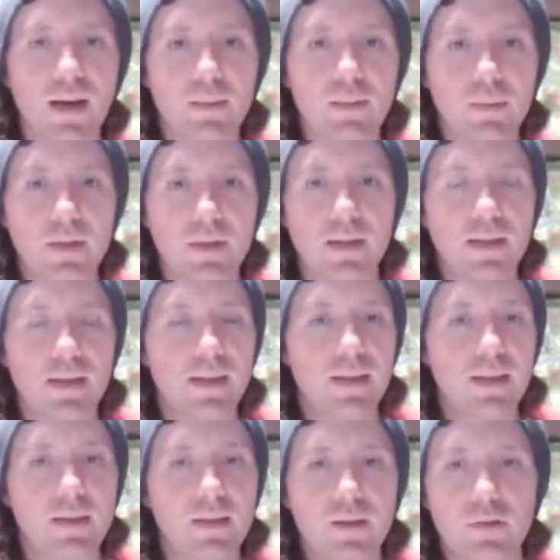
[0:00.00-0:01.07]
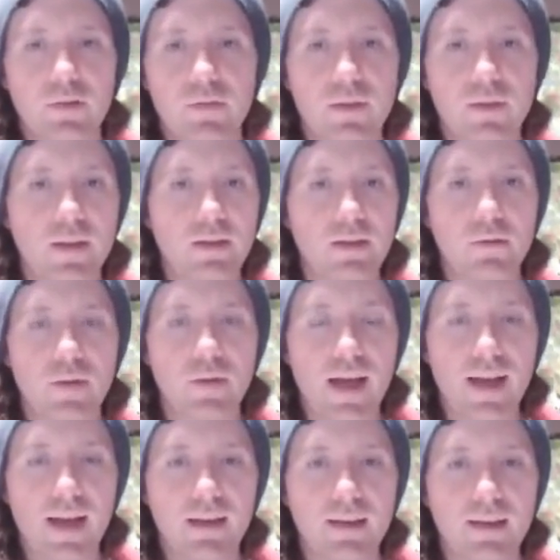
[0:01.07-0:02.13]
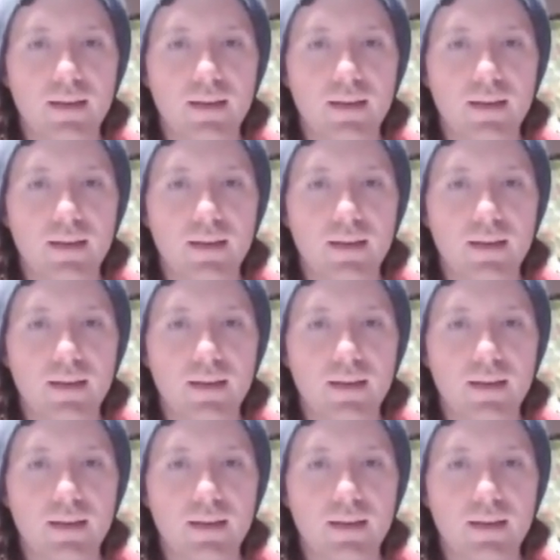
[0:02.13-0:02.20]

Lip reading: But if you get in a wreck,